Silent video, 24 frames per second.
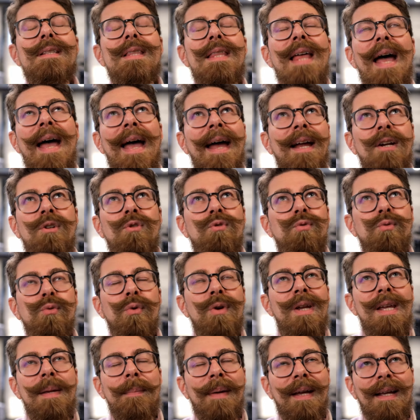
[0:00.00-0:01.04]
there
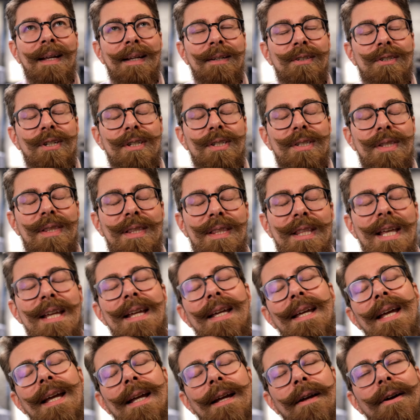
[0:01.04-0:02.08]
dreaming, just
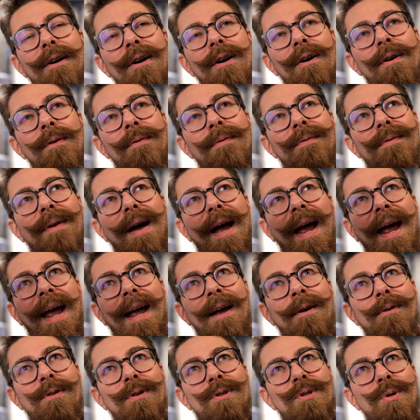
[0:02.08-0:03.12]
thinking of
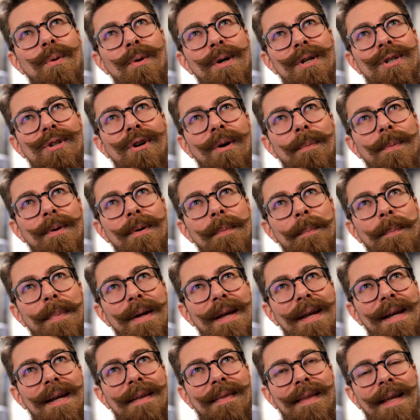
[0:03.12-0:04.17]
how the toy shop could
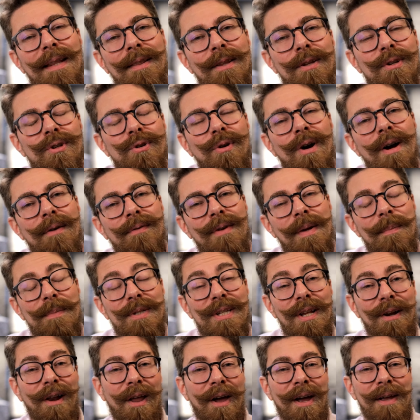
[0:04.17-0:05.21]
be, and then the giraffe comes
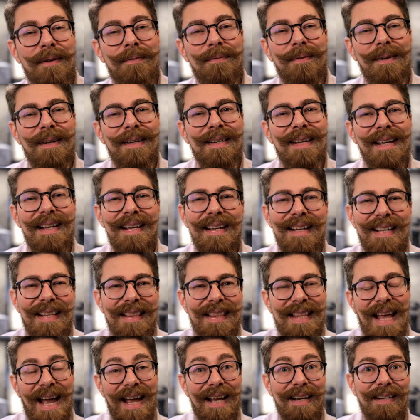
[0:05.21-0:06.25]
to life, and
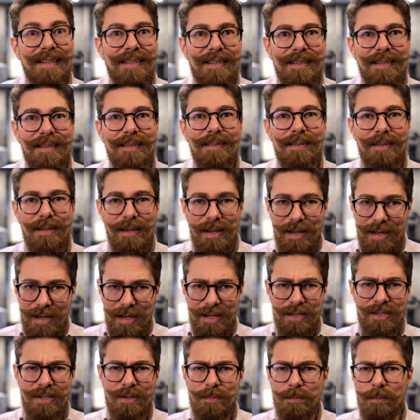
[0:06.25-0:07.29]
that
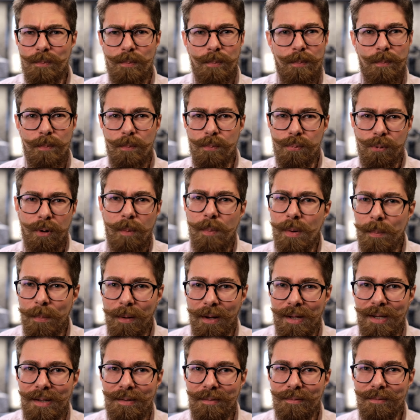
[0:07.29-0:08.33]
is
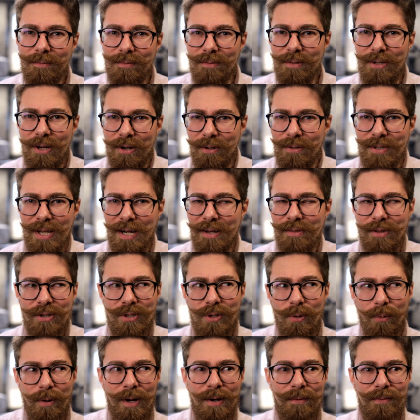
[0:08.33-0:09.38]
probably, you know, telling the
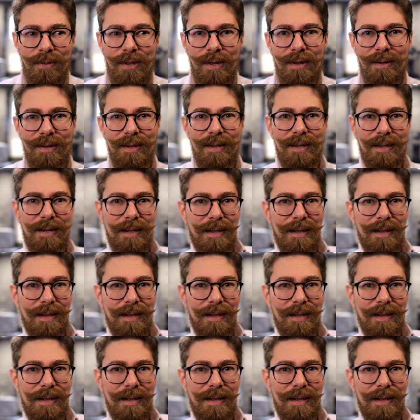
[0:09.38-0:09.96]
story of the